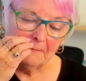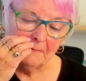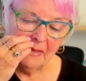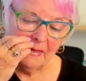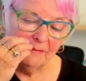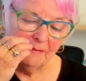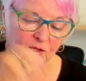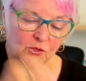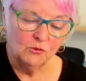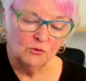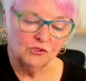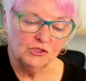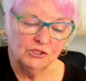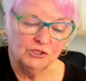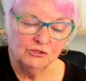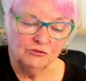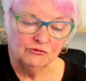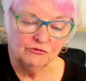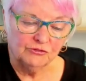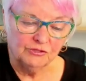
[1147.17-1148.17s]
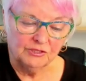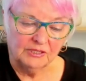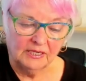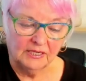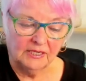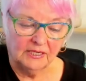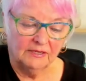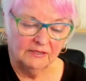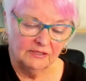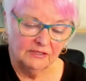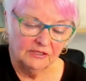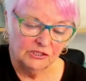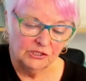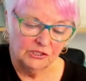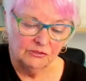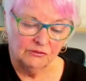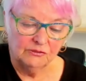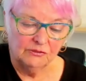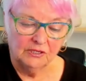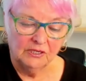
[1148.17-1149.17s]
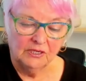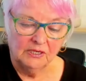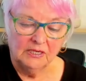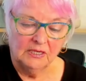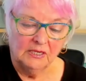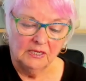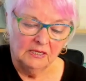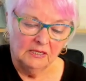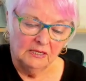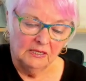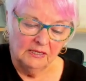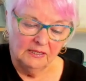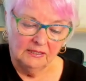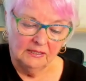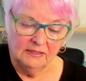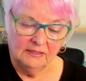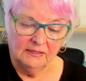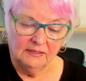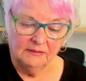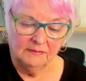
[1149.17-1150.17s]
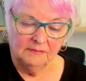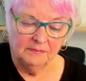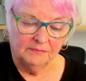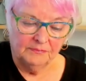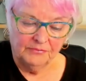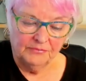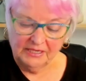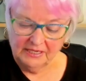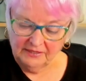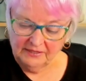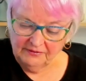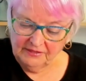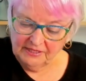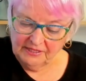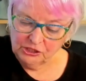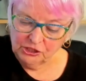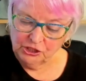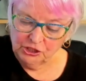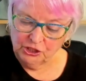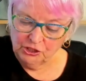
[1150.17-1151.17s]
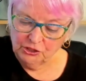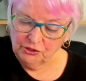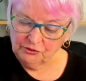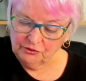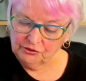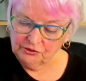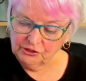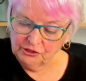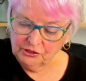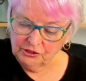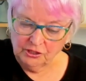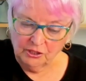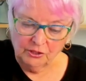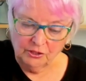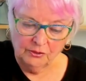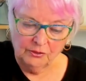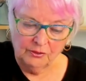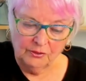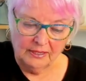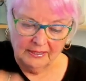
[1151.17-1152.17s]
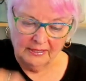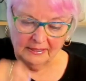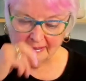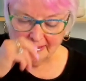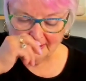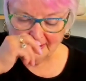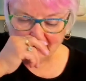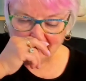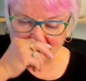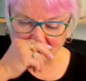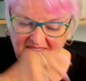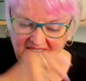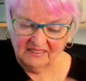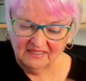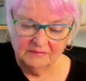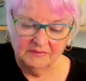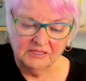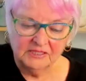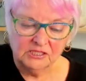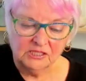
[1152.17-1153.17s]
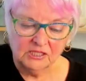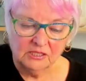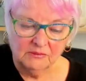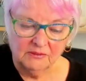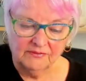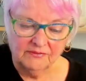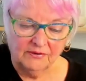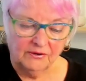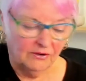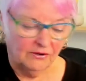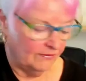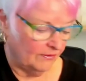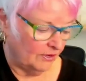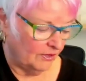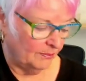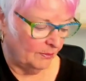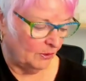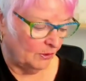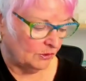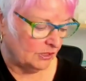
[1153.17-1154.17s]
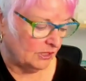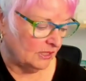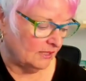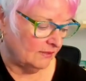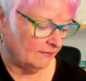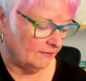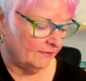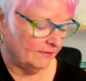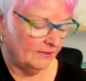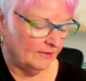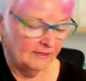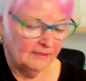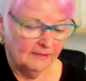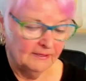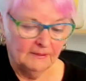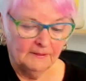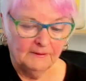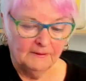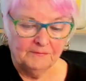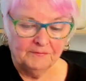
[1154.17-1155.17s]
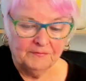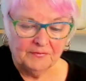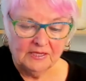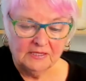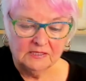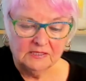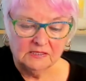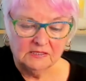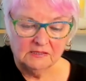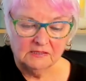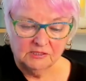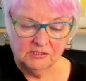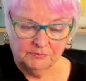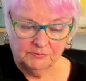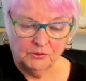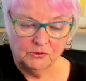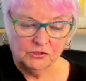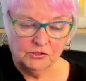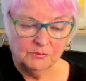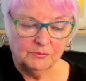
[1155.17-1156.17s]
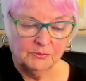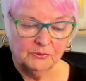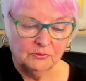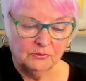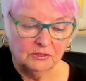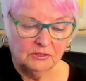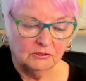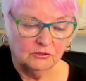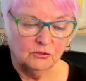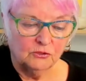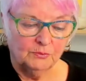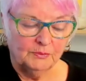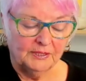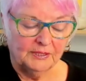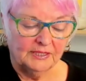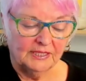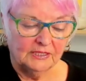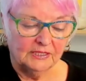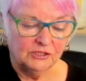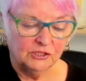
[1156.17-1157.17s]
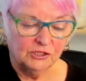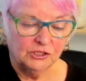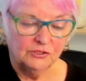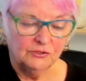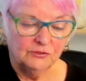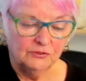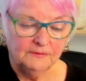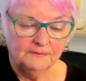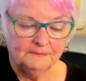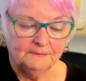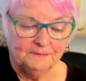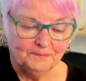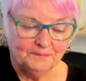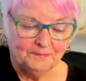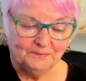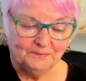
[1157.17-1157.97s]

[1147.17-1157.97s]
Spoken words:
Maybe your children are going to bring in this news, and it's going to be very, very positive. That's possible. It could be that too.